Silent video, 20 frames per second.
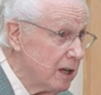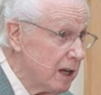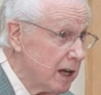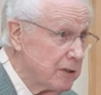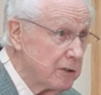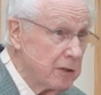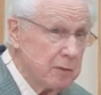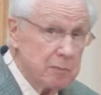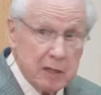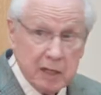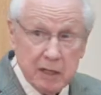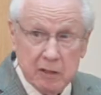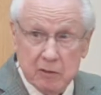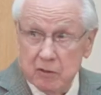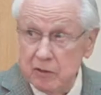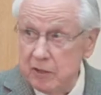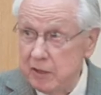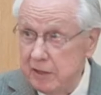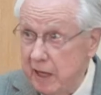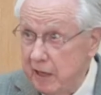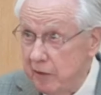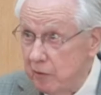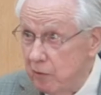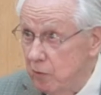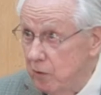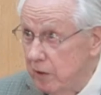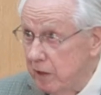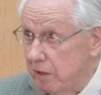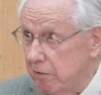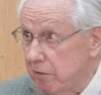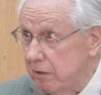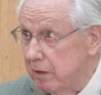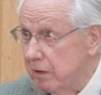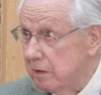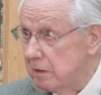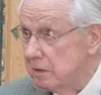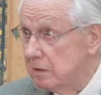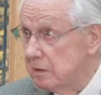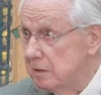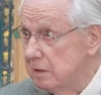Had them killed in that whole
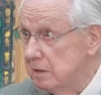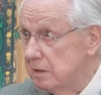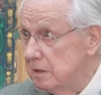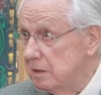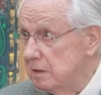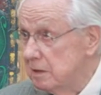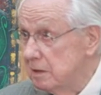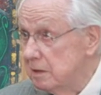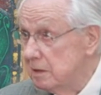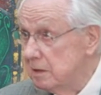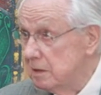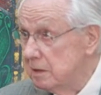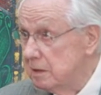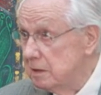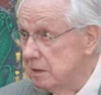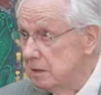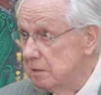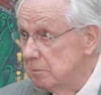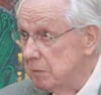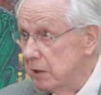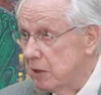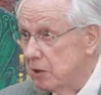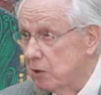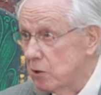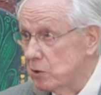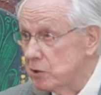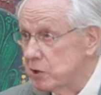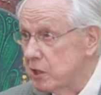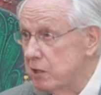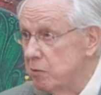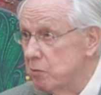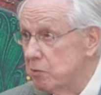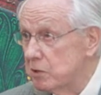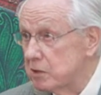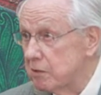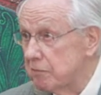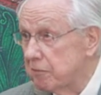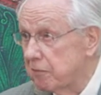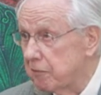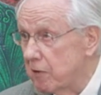area because he
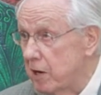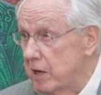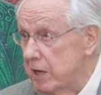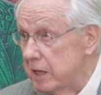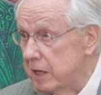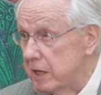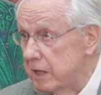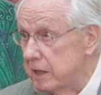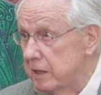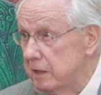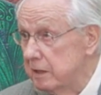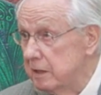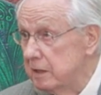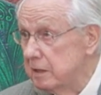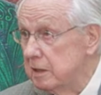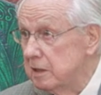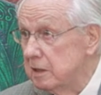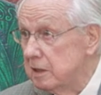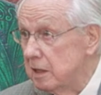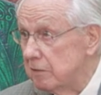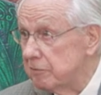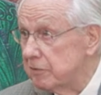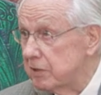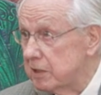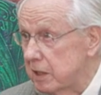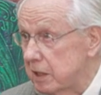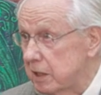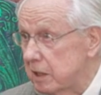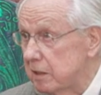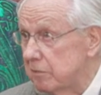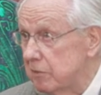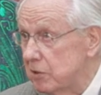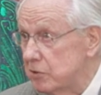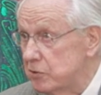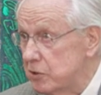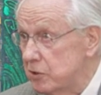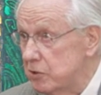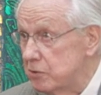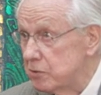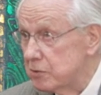was afraid of the King of the
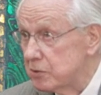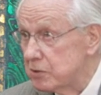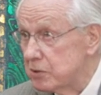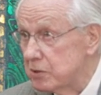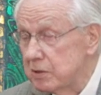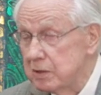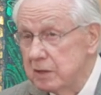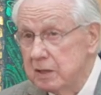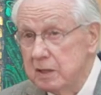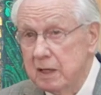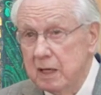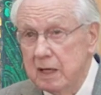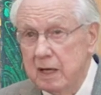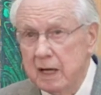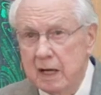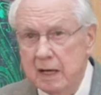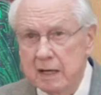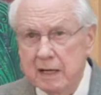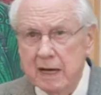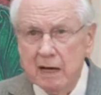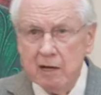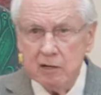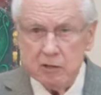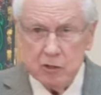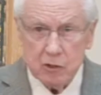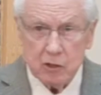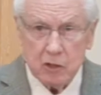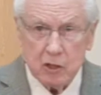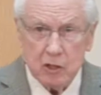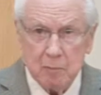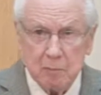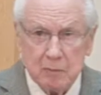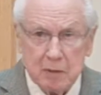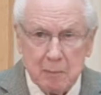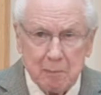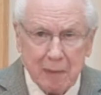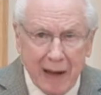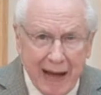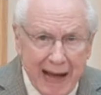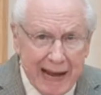Jews. Now you come to
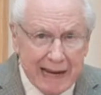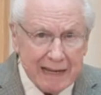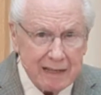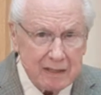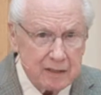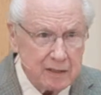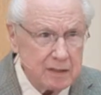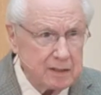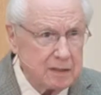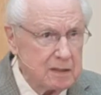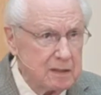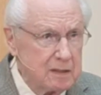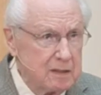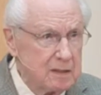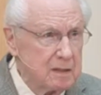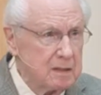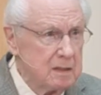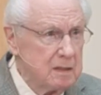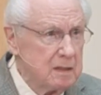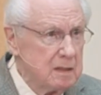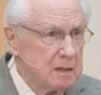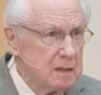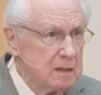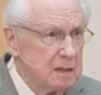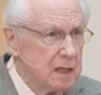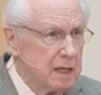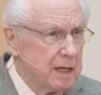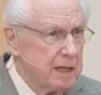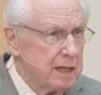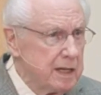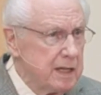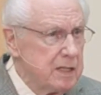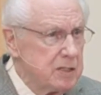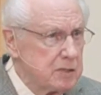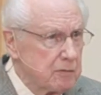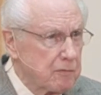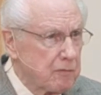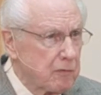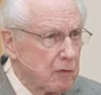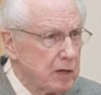Pilate, and
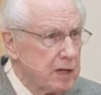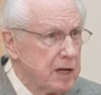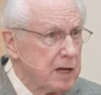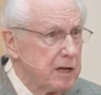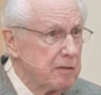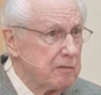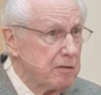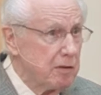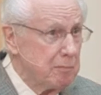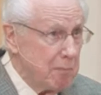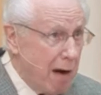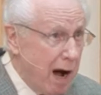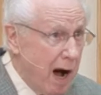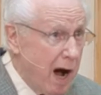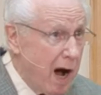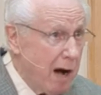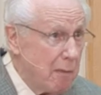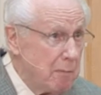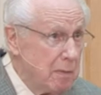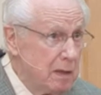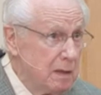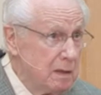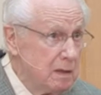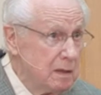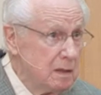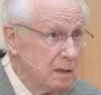he's afraid of the mob,